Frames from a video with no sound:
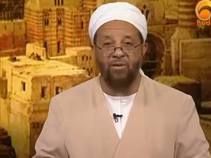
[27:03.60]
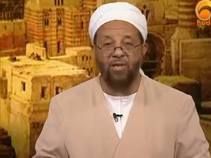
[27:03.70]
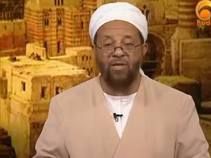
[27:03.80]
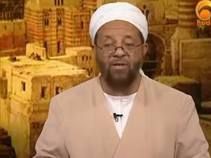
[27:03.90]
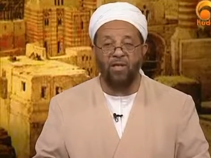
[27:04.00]

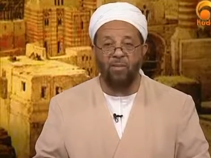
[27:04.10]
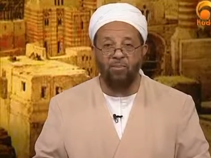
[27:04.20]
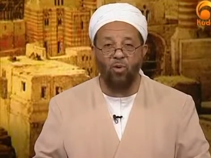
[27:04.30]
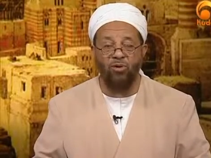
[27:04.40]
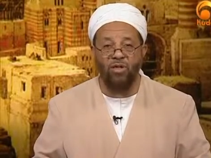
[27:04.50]
This is the
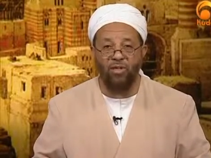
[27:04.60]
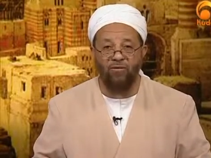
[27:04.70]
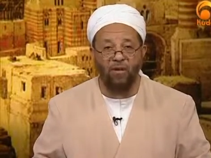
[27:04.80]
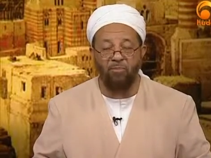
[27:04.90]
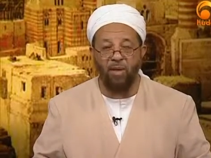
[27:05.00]
importance
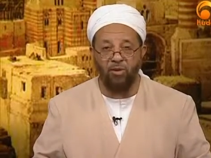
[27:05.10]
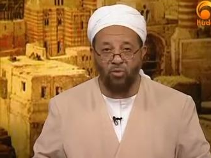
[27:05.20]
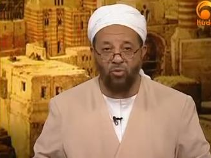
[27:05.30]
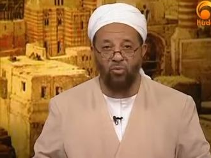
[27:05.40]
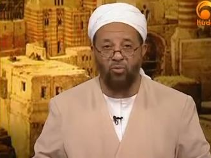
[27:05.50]
of
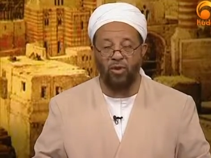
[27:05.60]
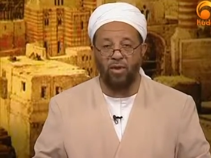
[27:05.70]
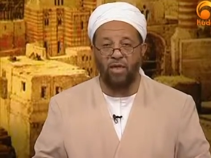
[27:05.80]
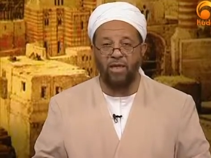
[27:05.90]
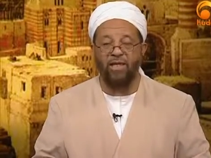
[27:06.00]
Timbuktu.
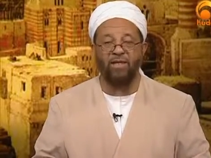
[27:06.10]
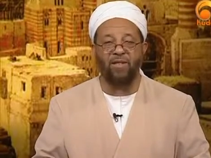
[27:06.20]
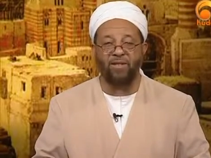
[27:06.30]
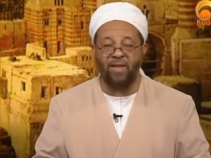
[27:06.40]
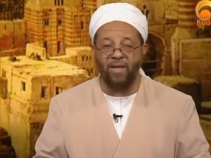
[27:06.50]
It, is
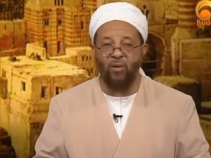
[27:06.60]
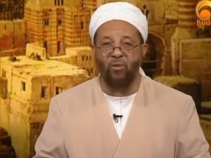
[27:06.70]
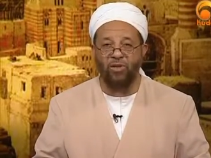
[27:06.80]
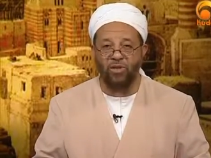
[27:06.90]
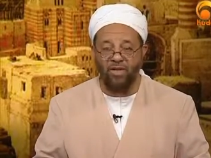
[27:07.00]
the it
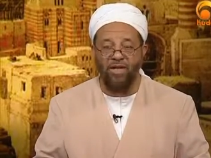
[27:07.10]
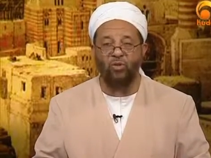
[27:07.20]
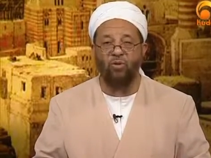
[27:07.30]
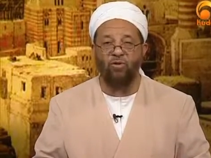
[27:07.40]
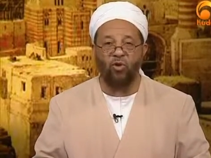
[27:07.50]
was the
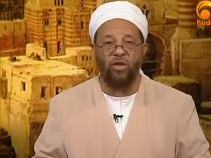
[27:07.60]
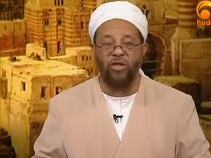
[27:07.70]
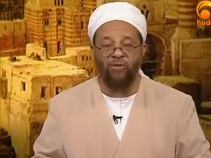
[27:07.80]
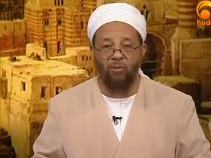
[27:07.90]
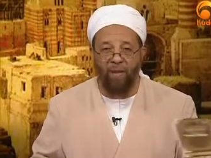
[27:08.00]
center of learning
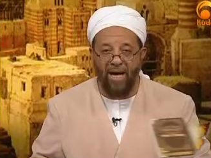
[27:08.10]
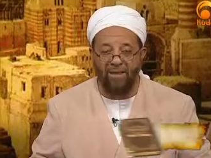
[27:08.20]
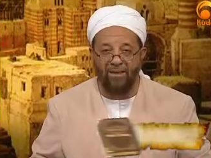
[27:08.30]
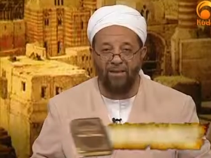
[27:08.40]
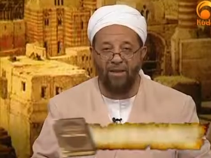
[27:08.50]
of the
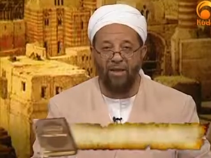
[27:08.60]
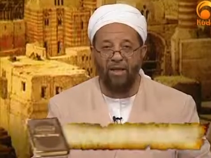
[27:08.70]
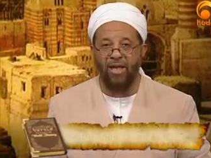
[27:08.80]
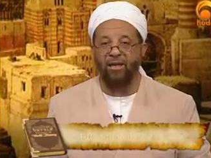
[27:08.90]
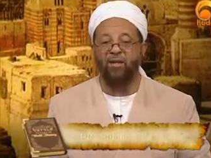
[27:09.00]
past,
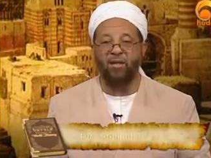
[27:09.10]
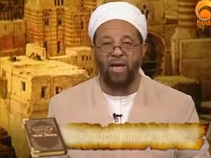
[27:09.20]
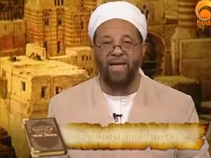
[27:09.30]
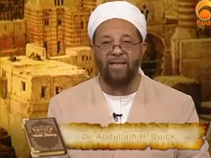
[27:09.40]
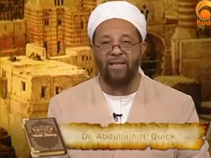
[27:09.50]
and the
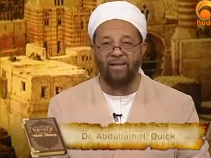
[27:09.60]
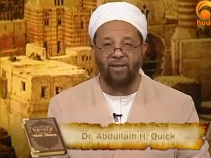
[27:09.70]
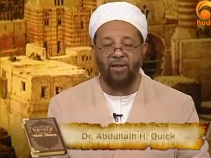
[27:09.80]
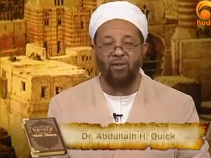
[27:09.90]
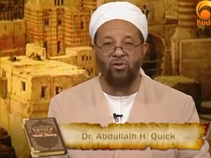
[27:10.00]
light is
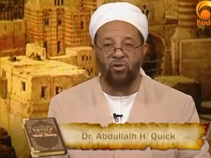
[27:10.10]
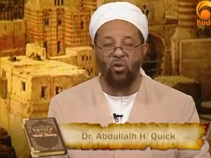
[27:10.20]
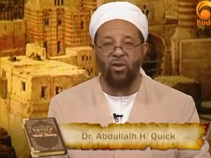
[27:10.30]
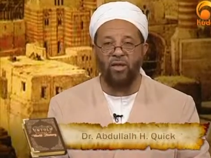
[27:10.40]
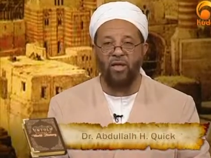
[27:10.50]
still
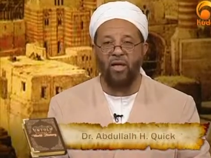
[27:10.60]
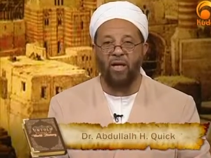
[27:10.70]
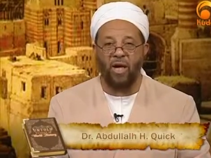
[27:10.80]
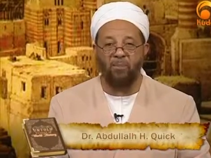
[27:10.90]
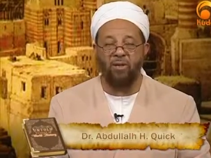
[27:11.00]
showing
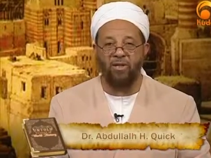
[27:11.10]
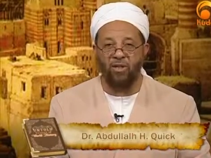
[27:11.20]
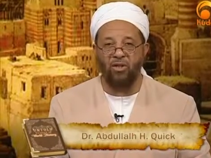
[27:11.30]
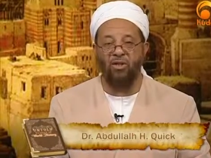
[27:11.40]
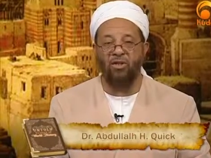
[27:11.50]
up
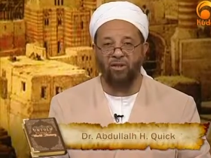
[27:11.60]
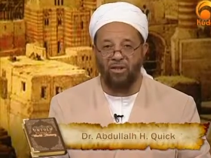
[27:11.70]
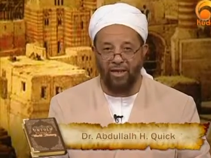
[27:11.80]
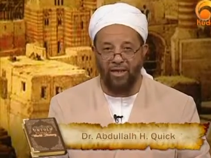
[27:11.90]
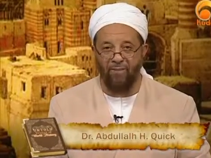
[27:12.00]
until
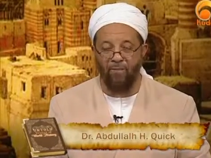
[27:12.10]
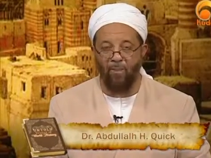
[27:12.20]
today.